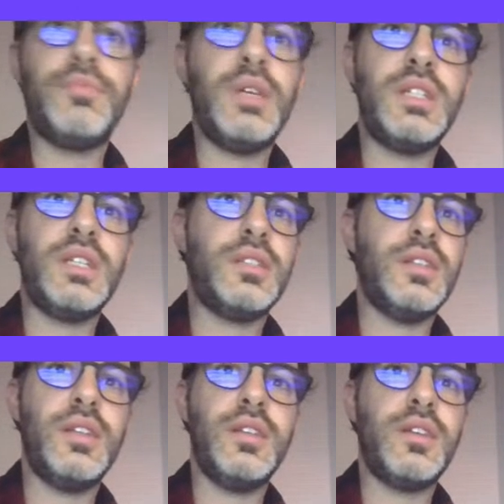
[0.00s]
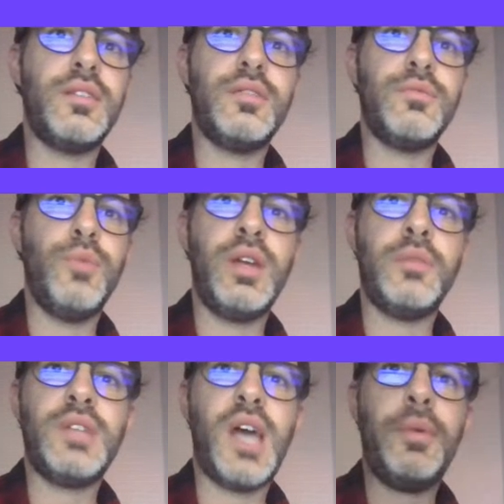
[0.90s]
basically like
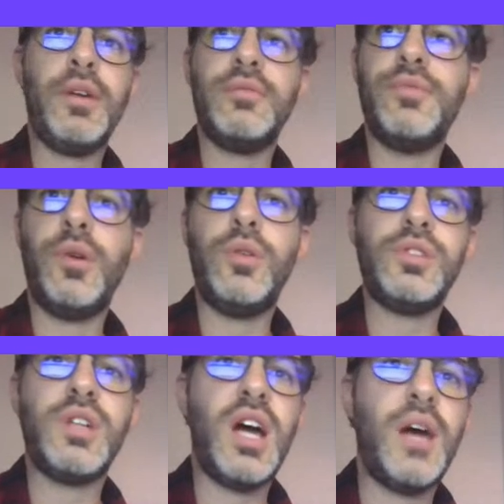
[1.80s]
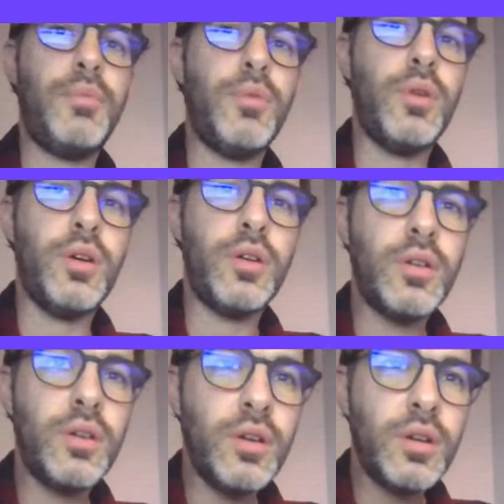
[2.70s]
Wacom tablet in Photoshop, or
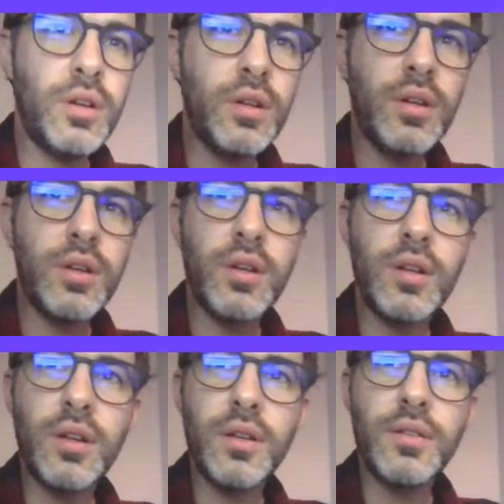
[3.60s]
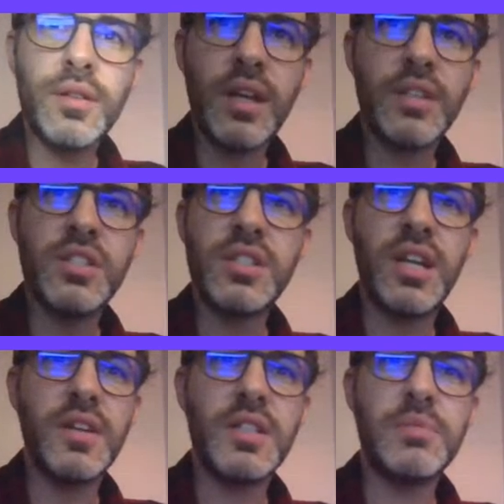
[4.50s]
again, just
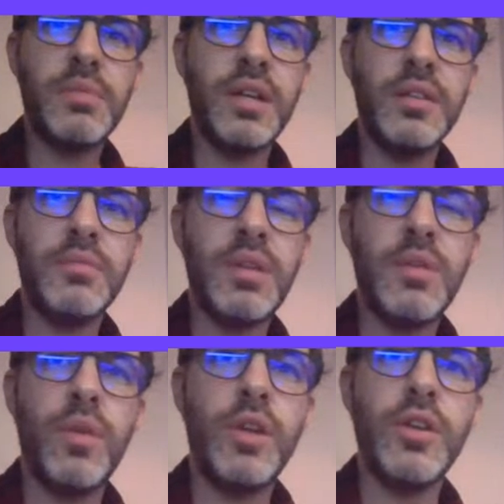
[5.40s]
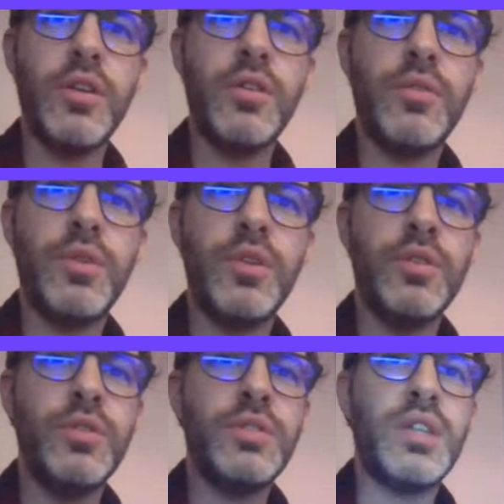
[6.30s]
kind of explain me what you're
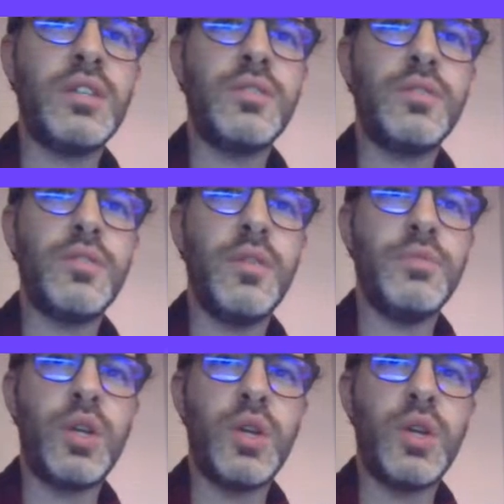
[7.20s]
using to